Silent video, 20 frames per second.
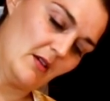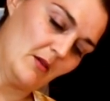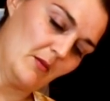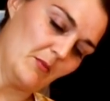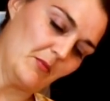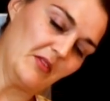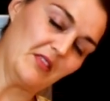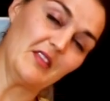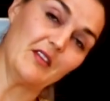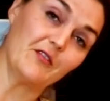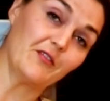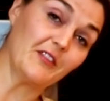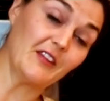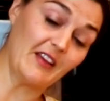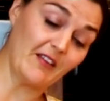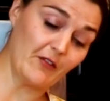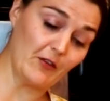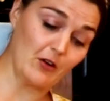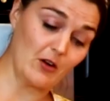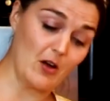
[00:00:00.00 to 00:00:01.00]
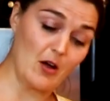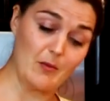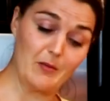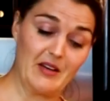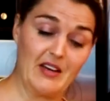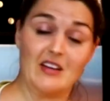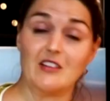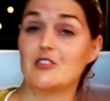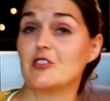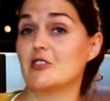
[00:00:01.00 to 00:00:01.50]
But the flavor
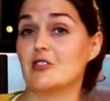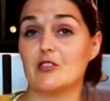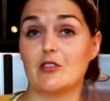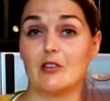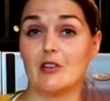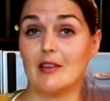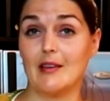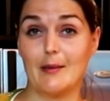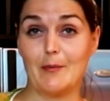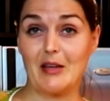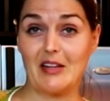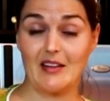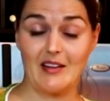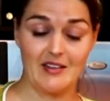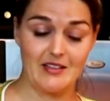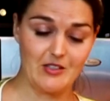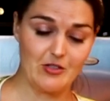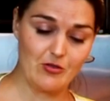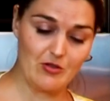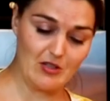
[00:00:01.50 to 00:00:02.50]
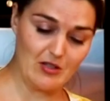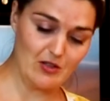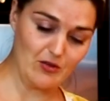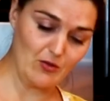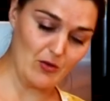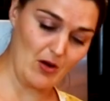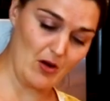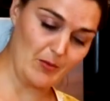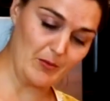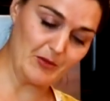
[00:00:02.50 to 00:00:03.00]
combinations are limitless. You can
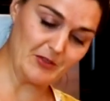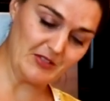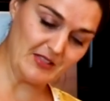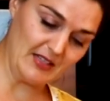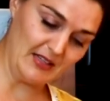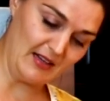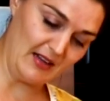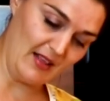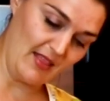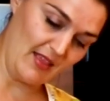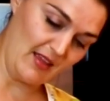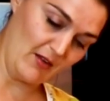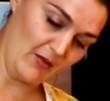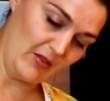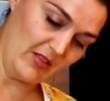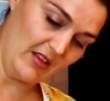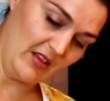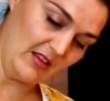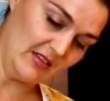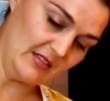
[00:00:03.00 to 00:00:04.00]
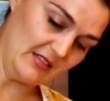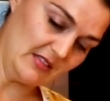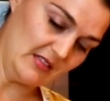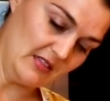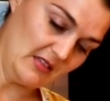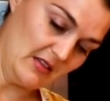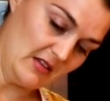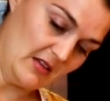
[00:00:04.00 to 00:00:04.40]
do almost anything with this.